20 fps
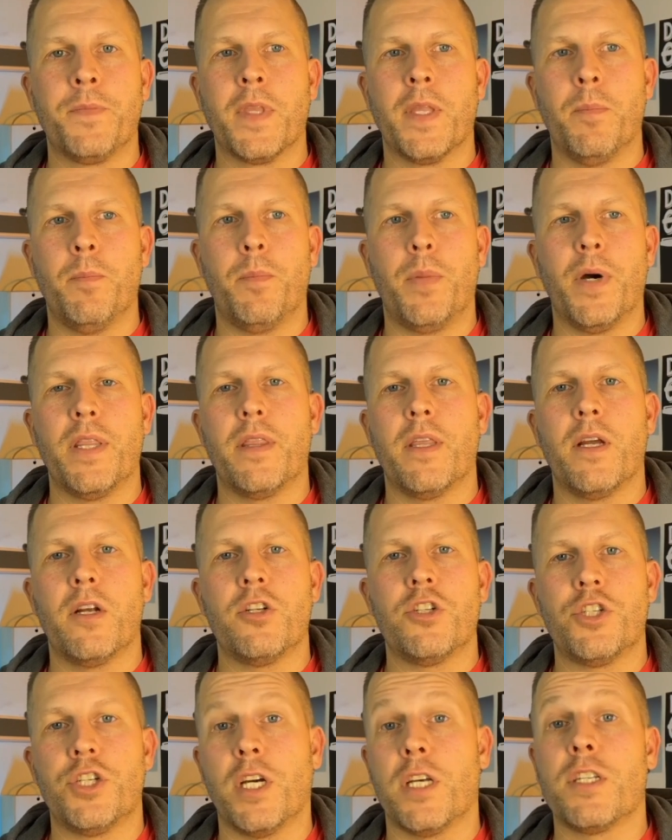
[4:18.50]
but they're
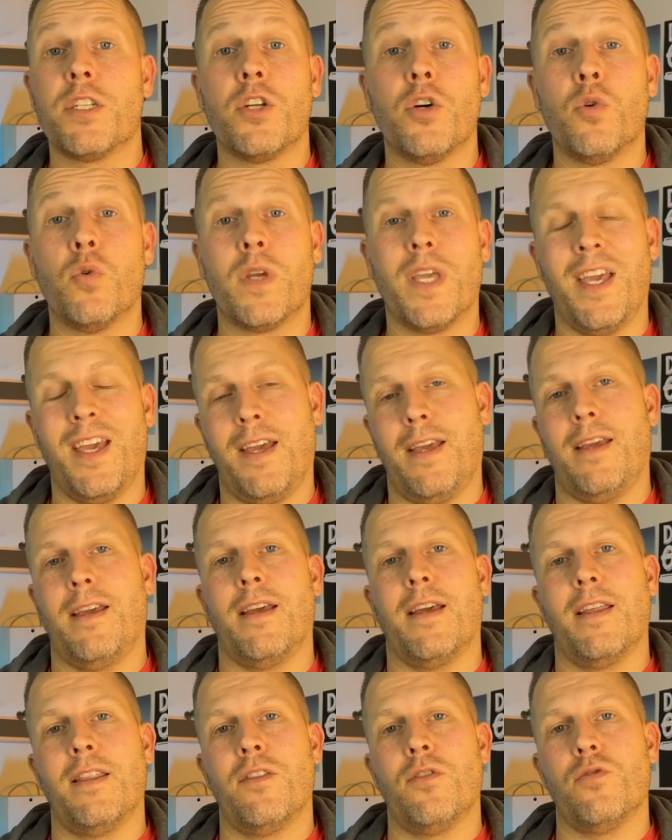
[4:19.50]
just okay.
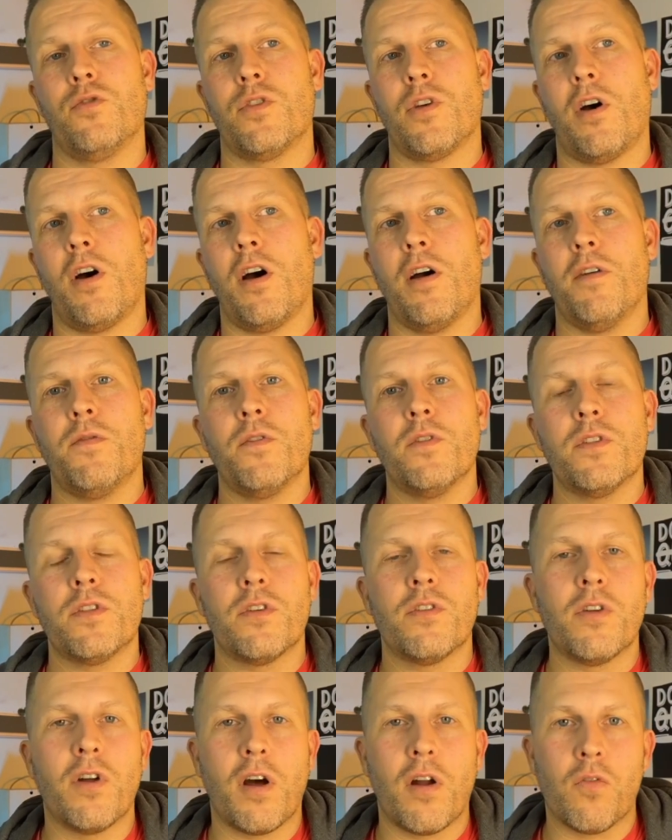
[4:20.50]
And those offers are
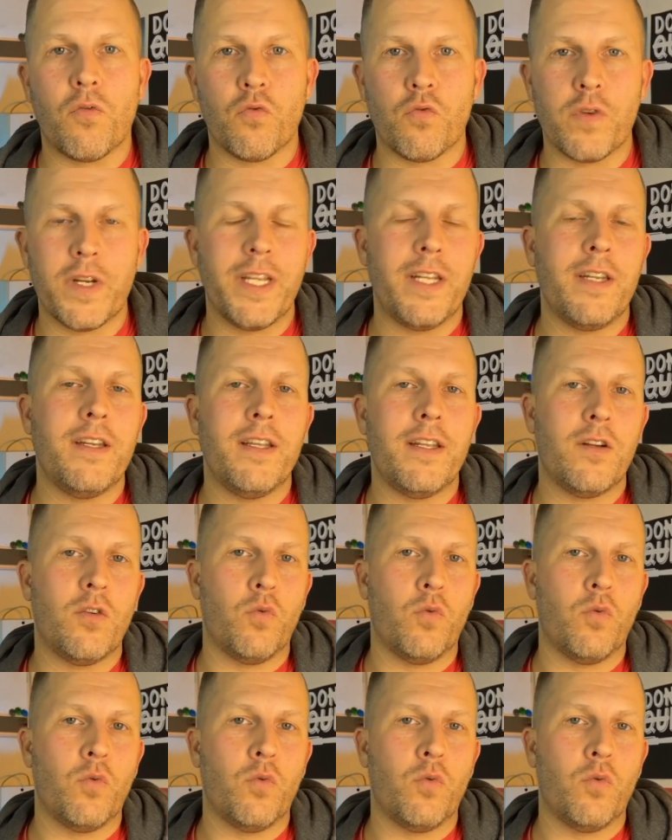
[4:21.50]
not written in a